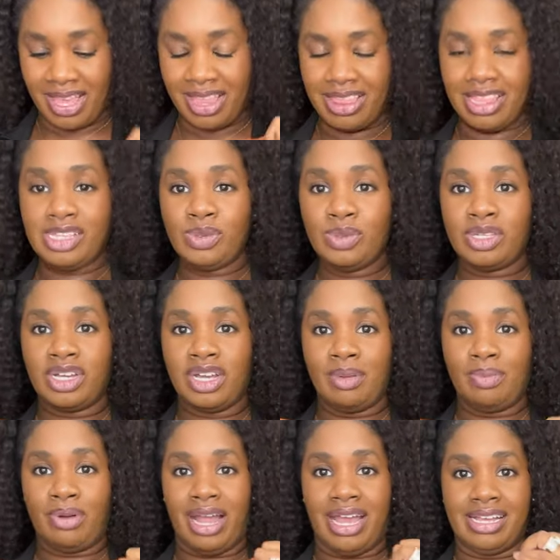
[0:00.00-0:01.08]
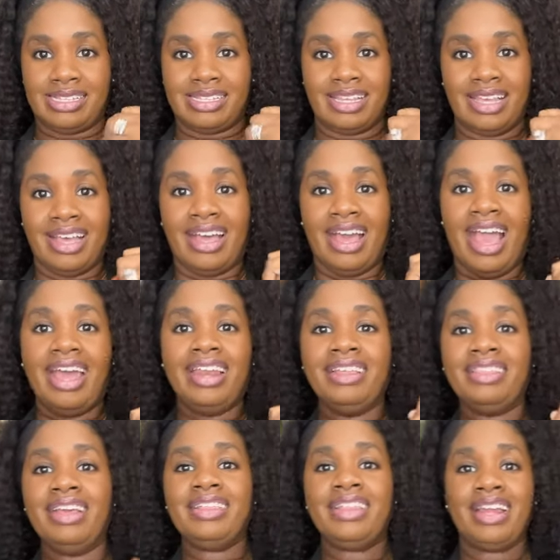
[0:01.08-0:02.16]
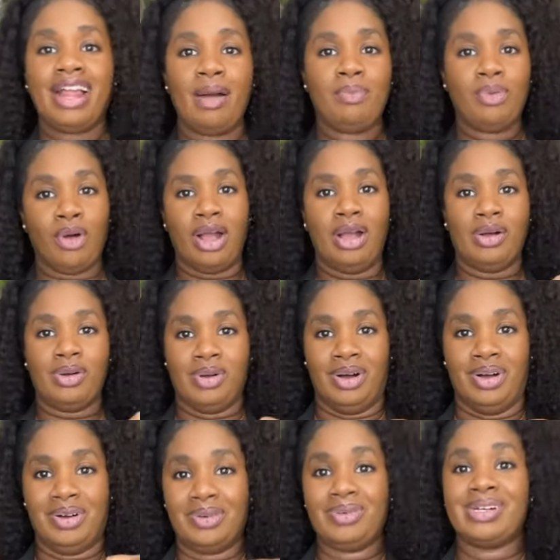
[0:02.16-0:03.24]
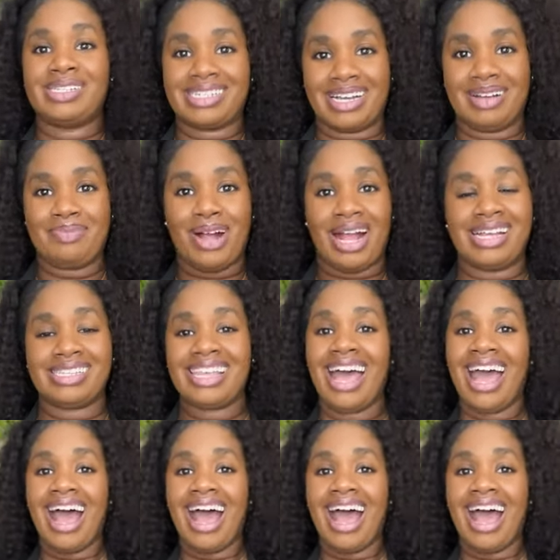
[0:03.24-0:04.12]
This was a good price. Anything that I bought was a good price.